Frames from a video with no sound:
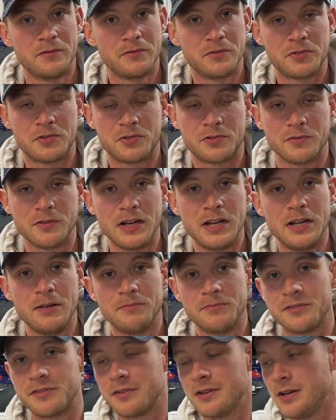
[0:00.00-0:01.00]

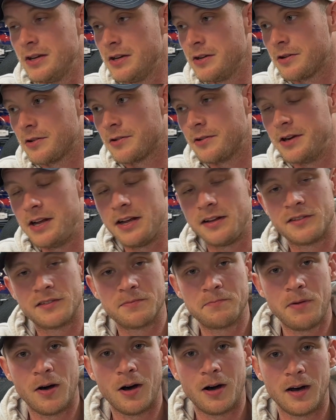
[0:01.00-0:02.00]
streams, creeks,
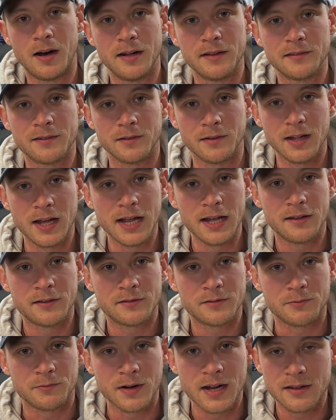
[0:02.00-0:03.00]
ponds,
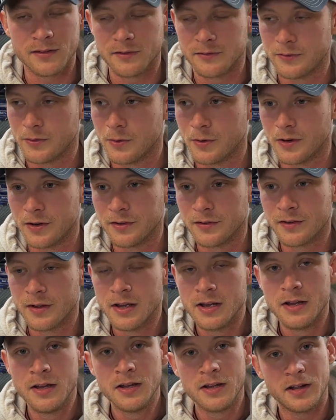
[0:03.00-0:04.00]
lakes, reservoirs,
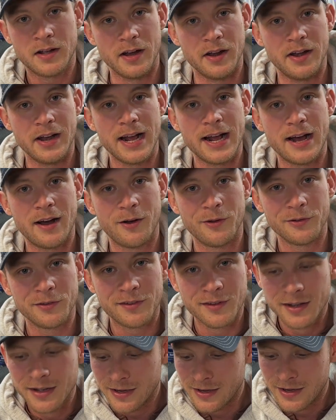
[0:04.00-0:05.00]

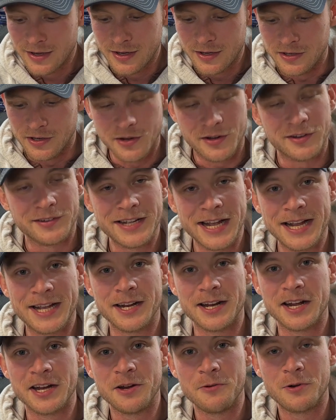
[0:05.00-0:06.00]
canals. You can take it
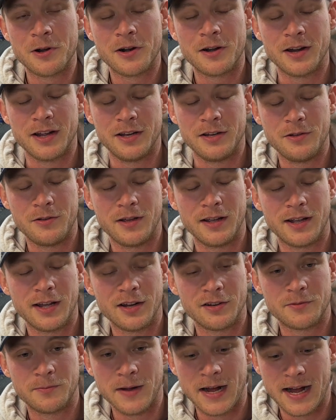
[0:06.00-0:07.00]
anywhere and you can
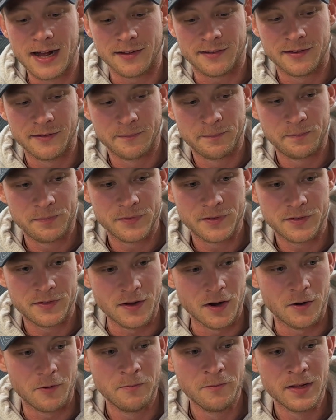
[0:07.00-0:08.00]
catch bass.
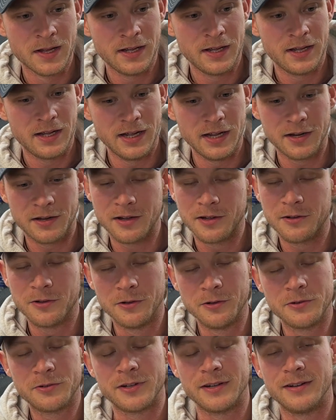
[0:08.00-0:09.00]
So, in
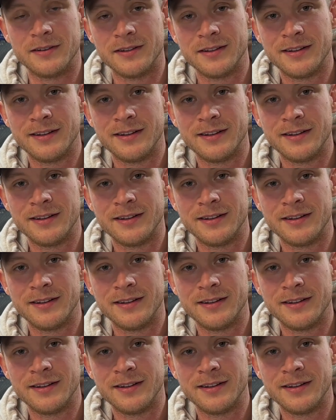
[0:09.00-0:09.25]
conclusion,